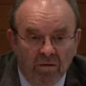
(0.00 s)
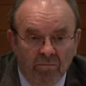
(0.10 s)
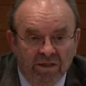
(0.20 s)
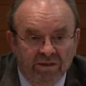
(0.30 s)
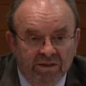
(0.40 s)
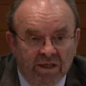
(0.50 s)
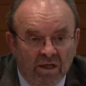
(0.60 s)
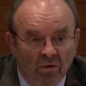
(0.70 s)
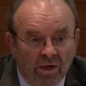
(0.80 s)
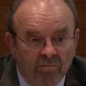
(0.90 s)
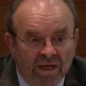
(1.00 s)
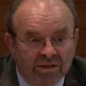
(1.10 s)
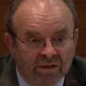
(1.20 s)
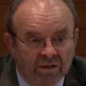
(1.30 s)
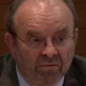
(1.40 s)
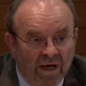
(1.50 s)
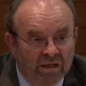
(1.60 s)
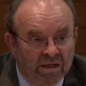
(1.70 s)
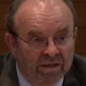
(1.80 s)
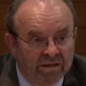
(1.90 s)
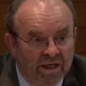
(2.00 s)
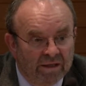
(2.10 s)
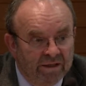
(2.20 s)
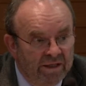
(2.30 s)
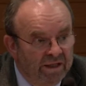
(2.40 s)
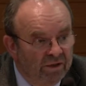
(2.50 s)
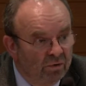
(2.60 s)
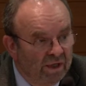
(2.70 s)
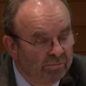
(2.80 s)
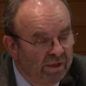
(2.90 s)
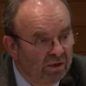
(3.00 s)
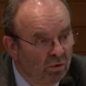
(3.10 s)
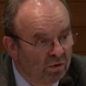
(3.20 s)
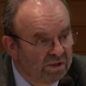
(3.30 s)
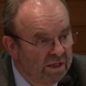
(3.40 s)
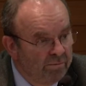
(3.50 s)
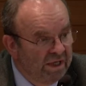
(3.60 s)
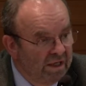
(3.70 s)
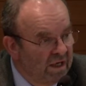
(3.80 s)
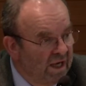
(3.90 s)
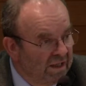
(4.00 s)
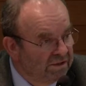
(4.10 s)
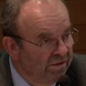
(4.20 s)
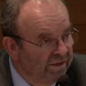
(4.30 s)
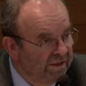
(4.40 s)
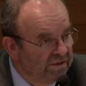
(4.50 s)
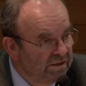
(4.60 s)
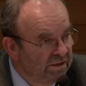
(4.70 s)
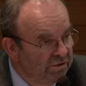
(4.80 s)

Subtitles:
Minister Gentiloni mentioned rightly that the EU had been caught sleeping in class on this.